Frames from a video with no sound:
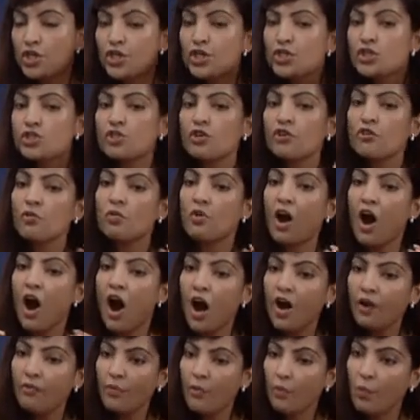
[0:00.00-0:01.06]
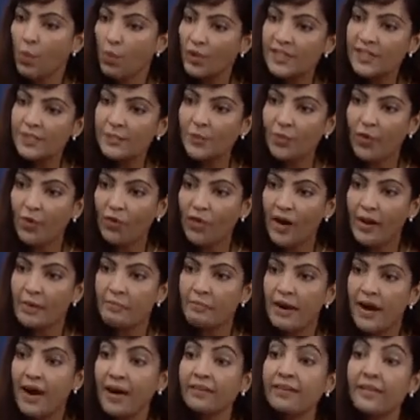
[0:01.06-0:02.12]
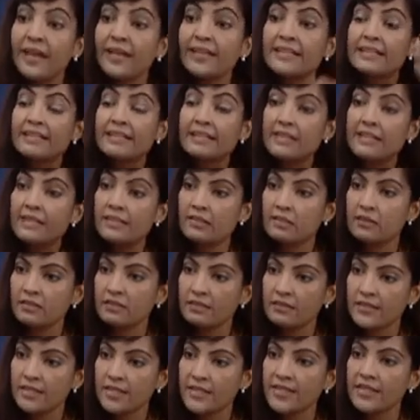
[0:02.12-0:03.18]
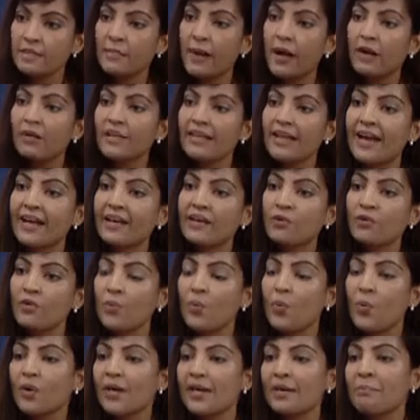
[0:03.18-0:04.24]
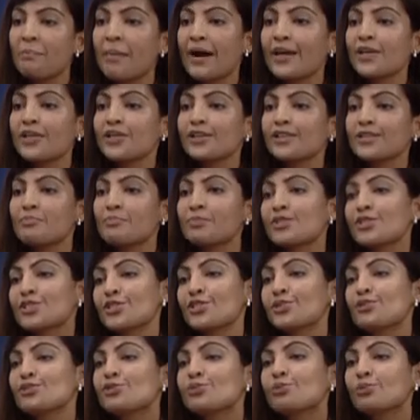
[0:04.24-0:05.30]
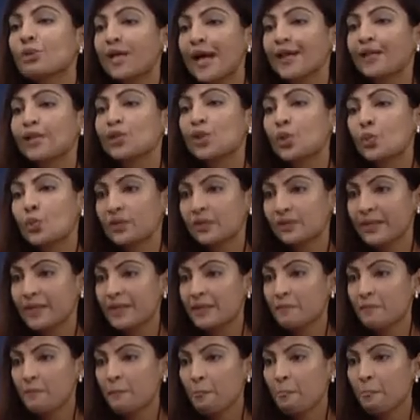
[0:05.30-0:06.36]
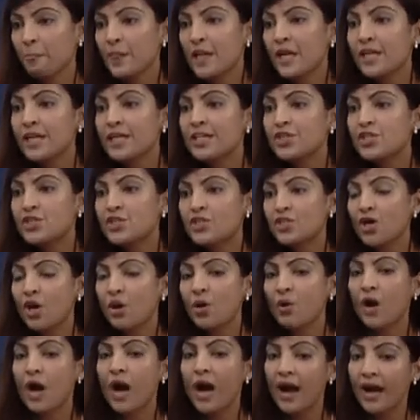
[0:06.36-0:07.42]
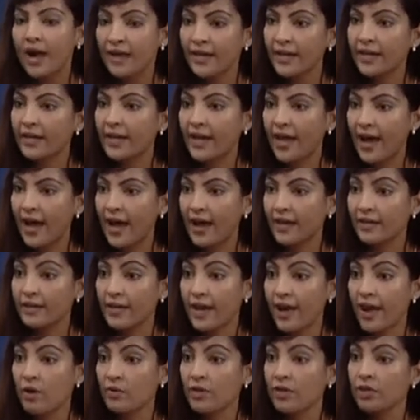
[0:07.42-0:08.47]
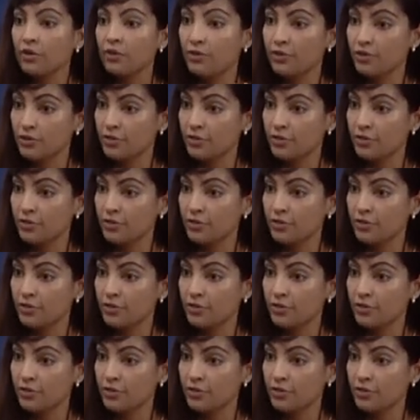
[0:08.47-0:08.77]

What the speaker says: So our rewards program, unlike deals, is about getting rewarded by the merchants you do like locally. So I now can go to